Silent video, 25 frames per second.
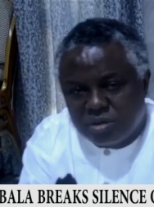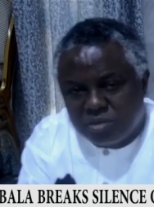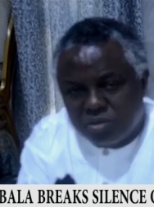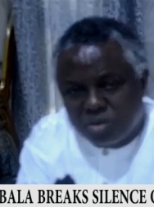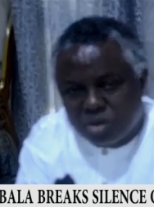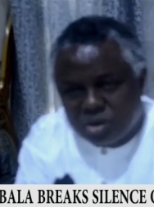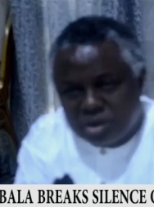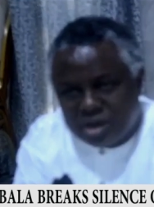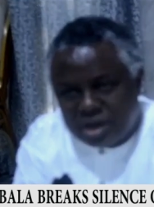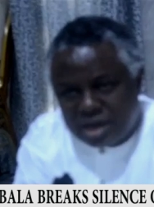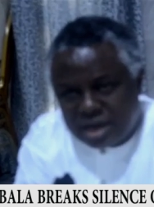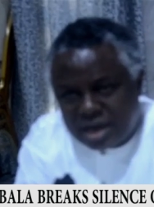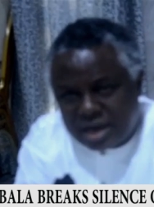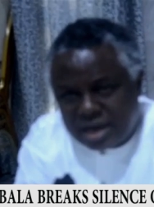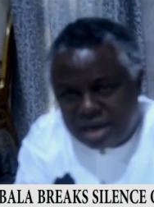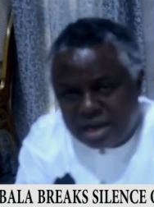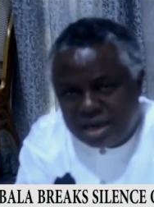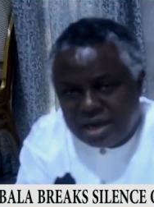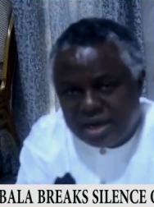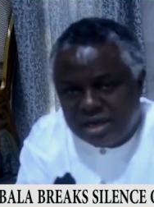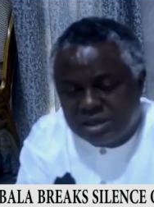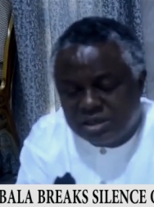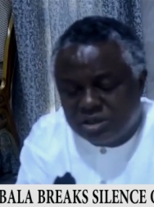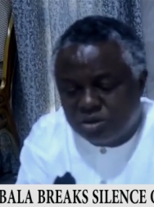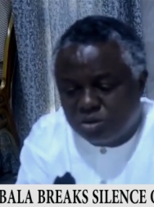But I,
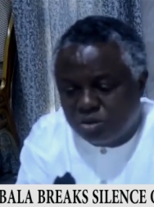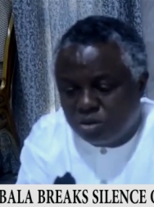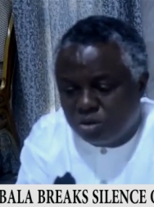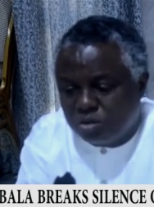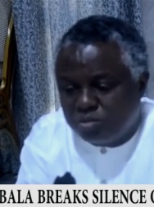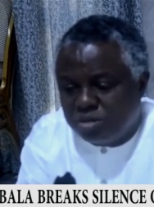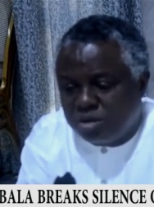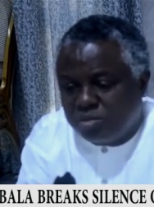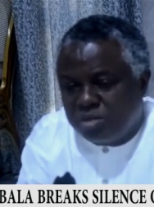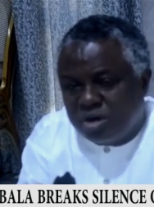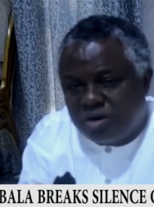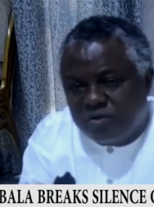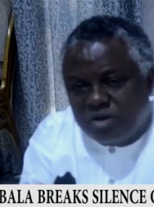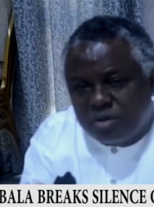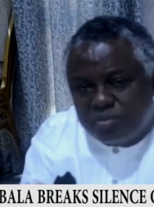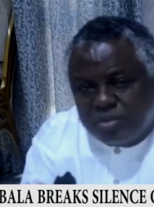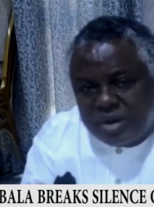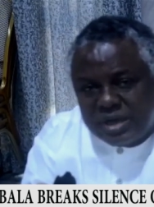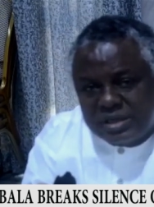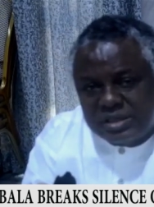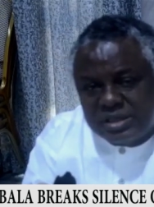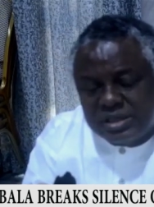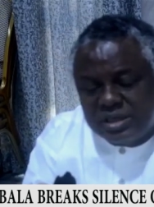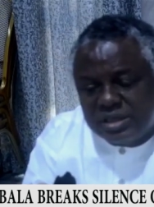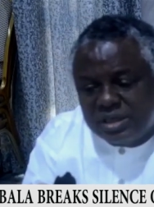as the old member of the
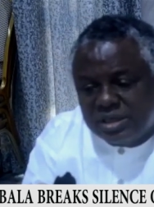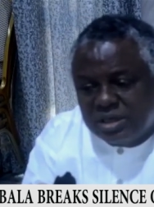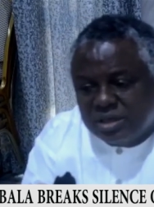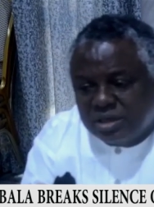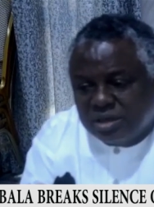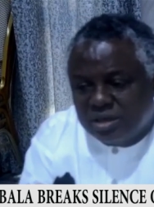party,